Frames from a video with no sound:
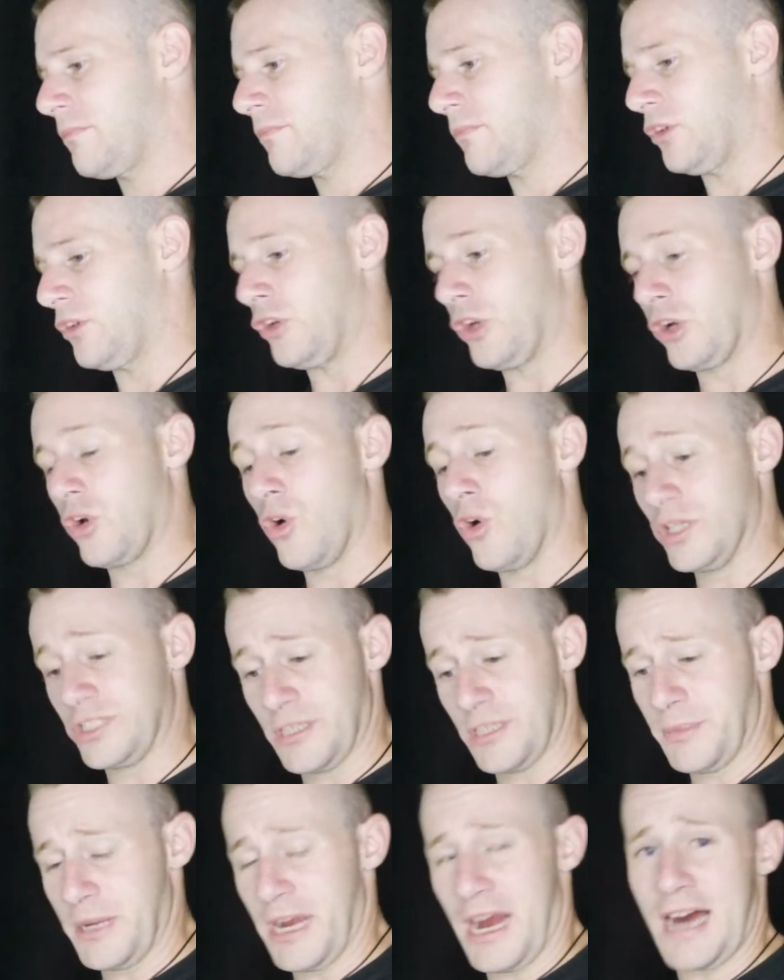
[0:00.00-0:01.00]
you're going to
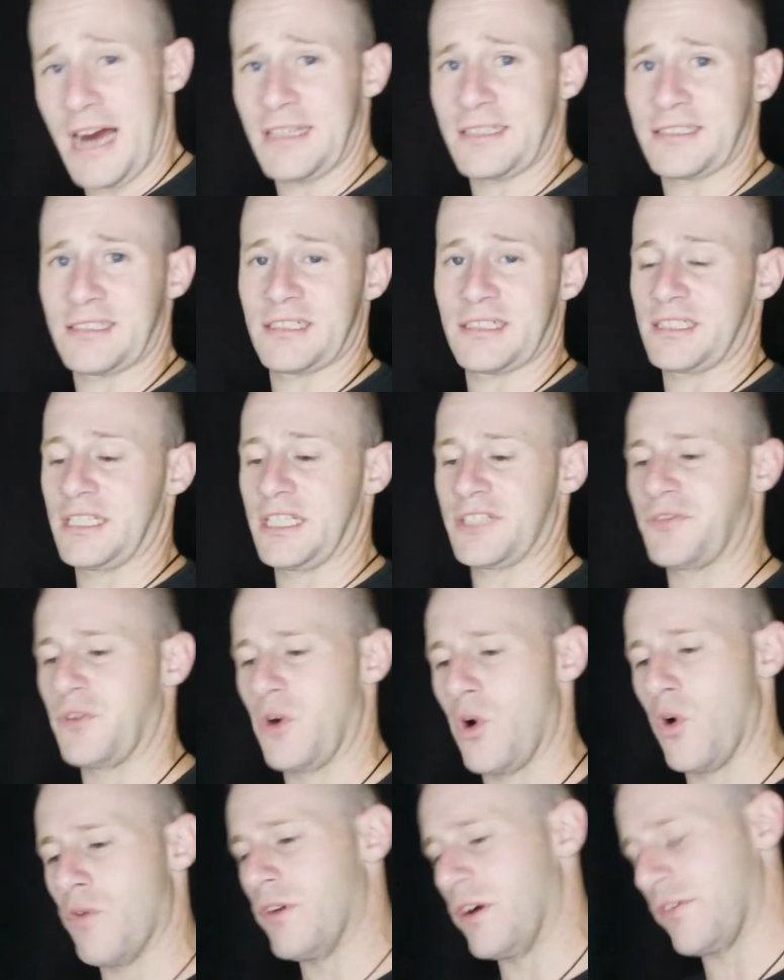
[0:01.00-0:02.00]
be highly successful
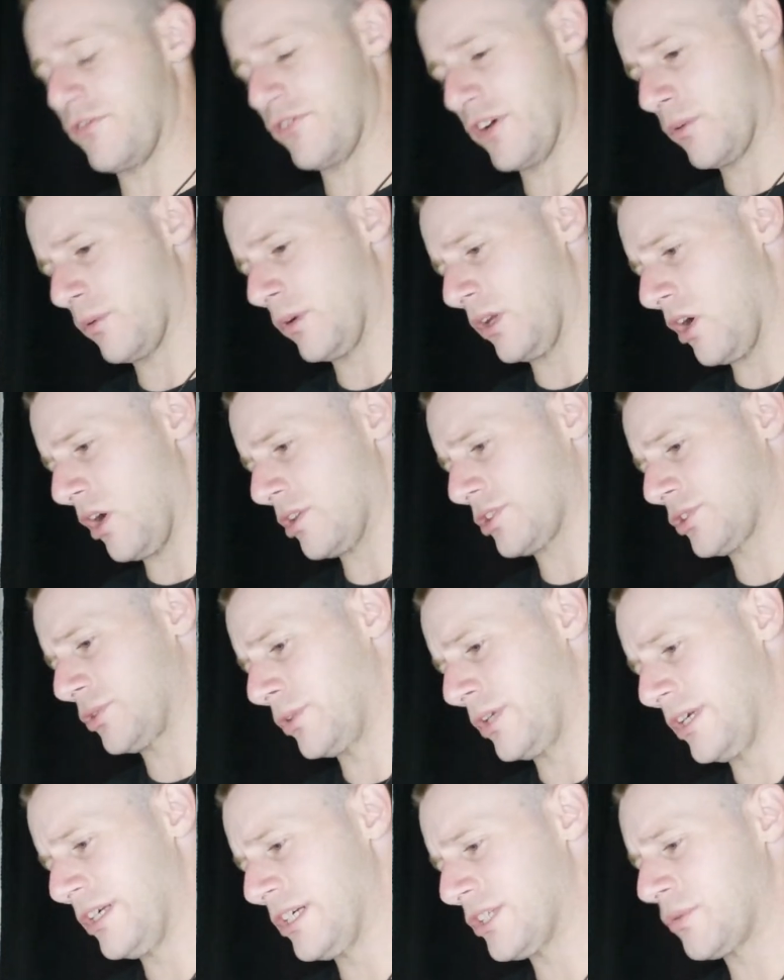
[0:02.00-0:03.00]
over a federal lawsuit
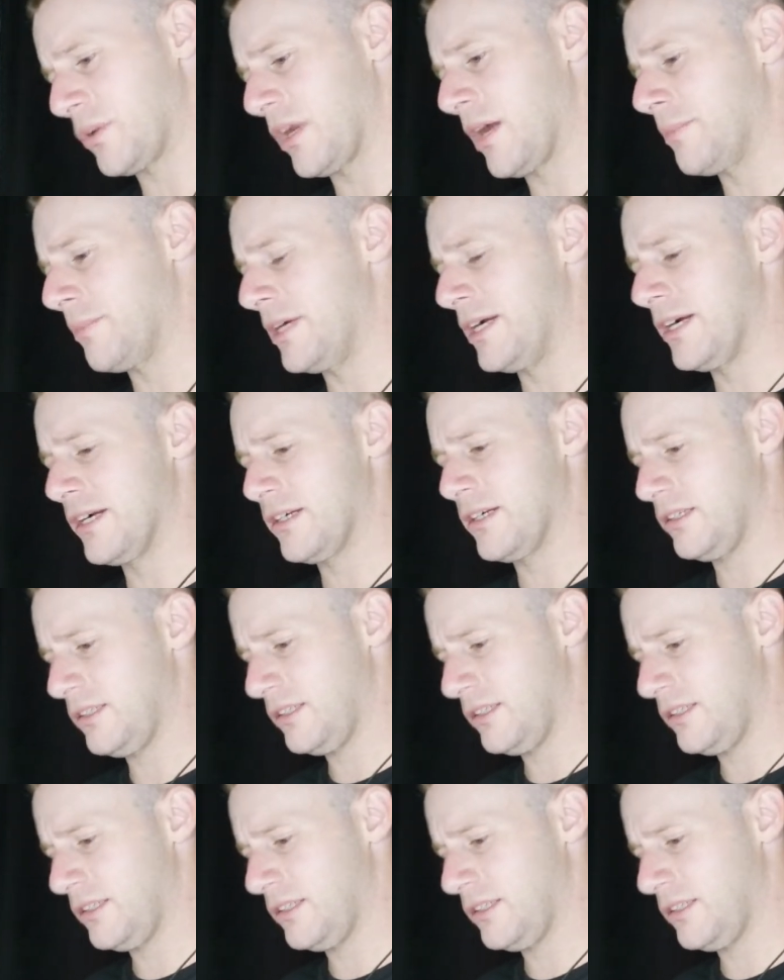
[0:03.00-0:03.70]
here is what I'm hearing.